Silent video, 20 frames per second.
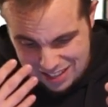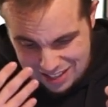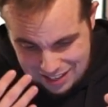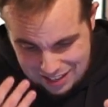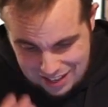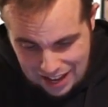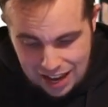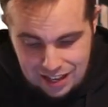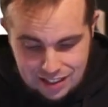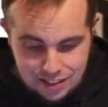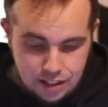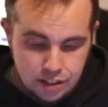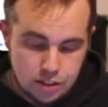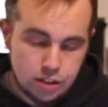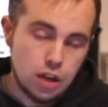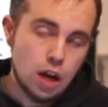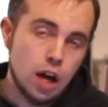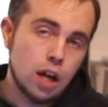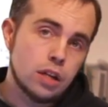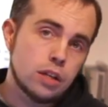takes these
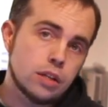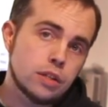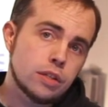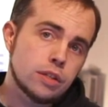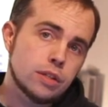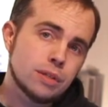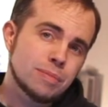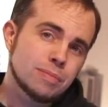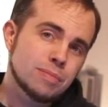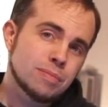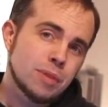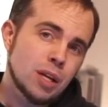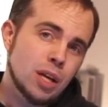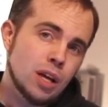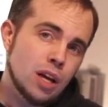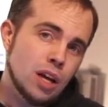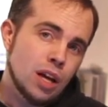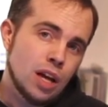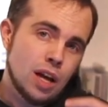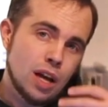colors,
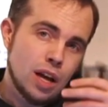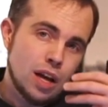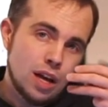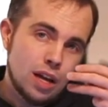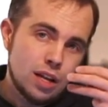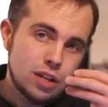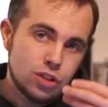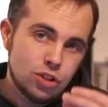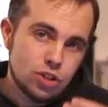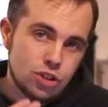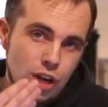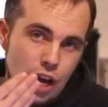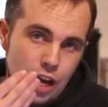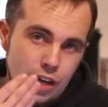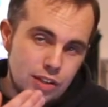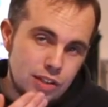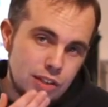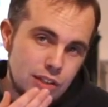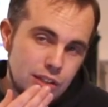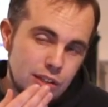
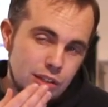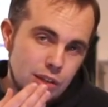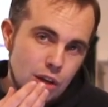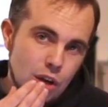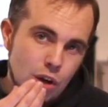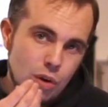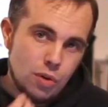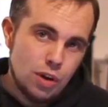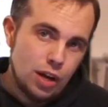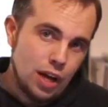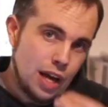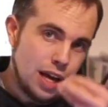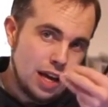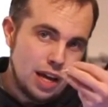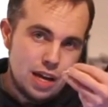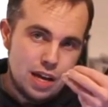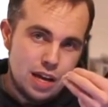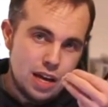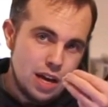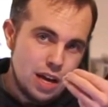checks,
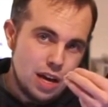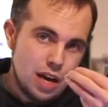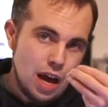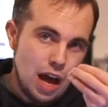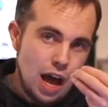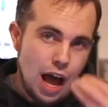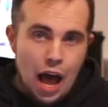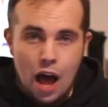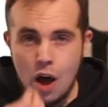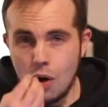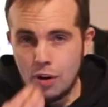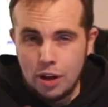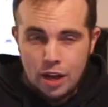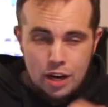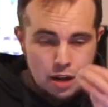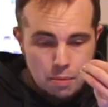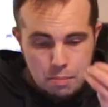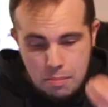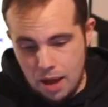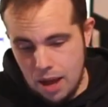okay, how
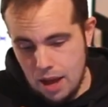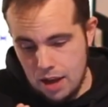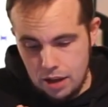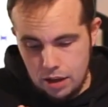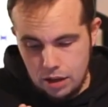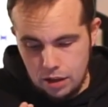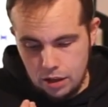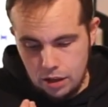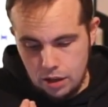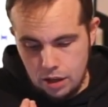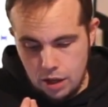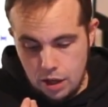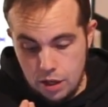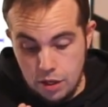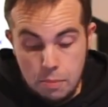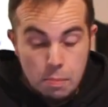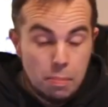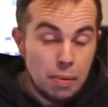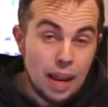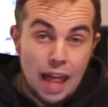can I make the
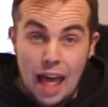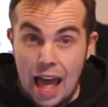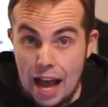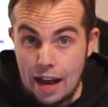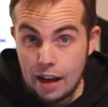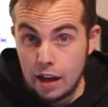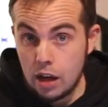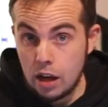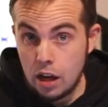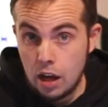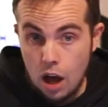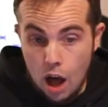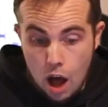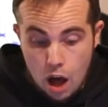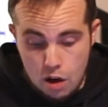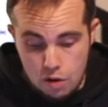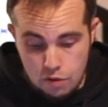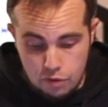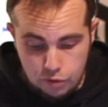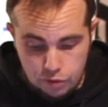black
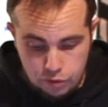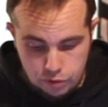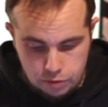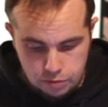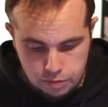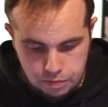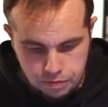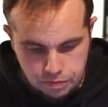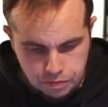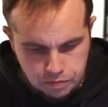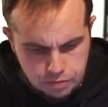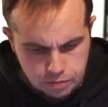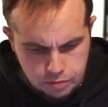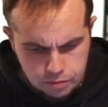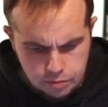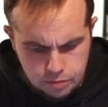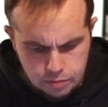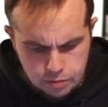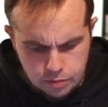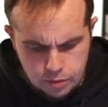of
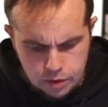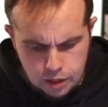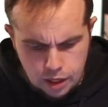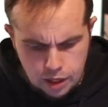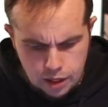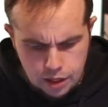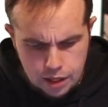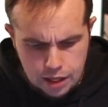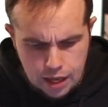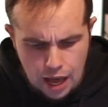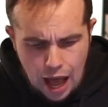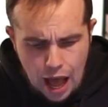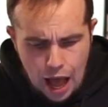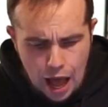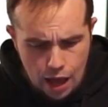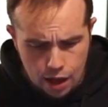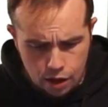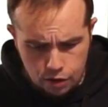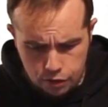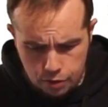the
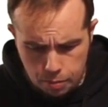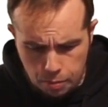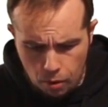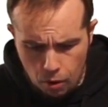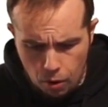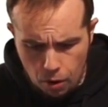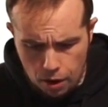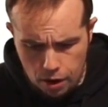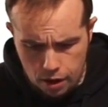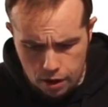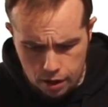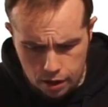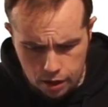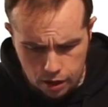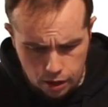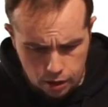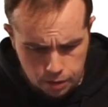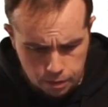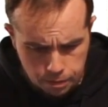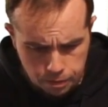eye of the boy
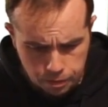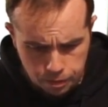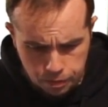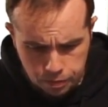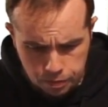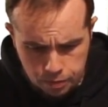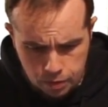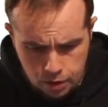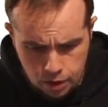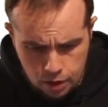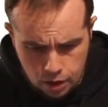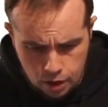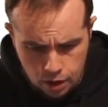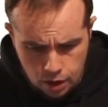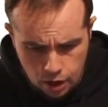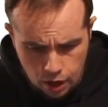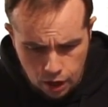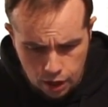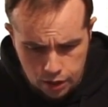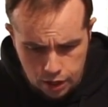here?
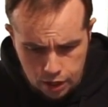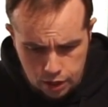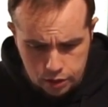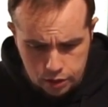And then it